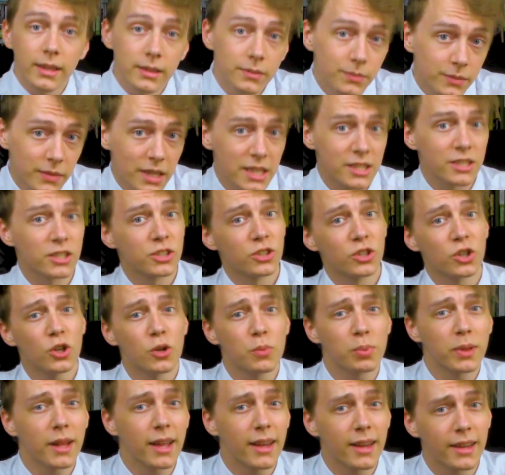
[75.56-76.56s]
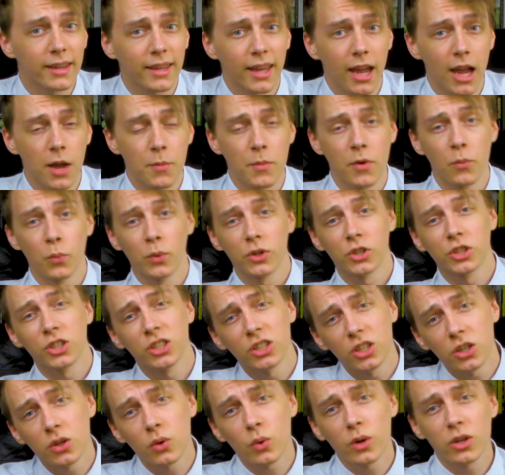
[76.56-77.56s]
It's a two-player game in which
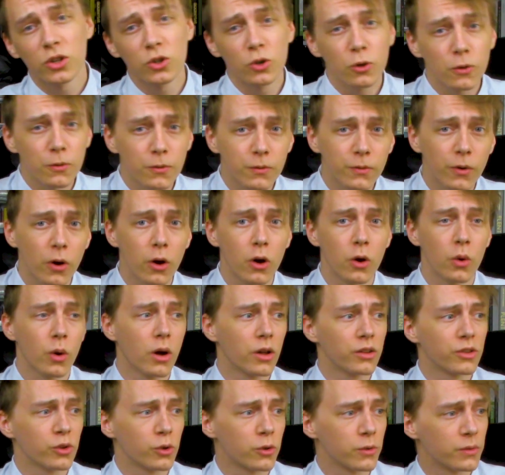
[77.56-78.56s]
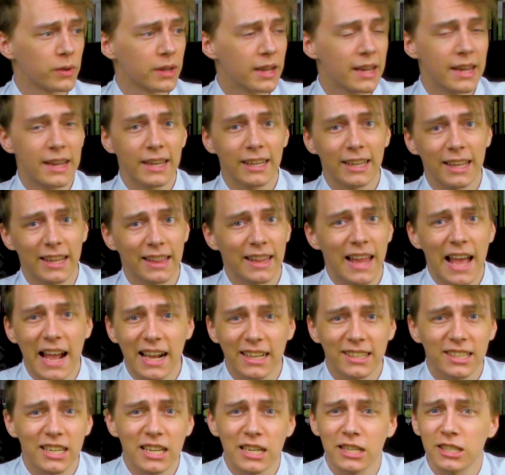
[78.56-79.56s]
you and your foe are sort of
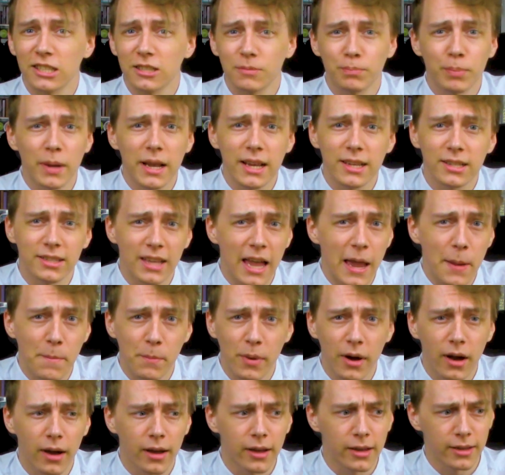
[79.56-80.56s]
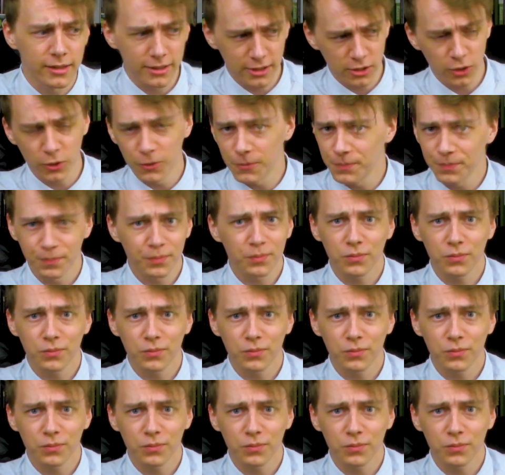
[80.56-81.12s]
galactic space empires or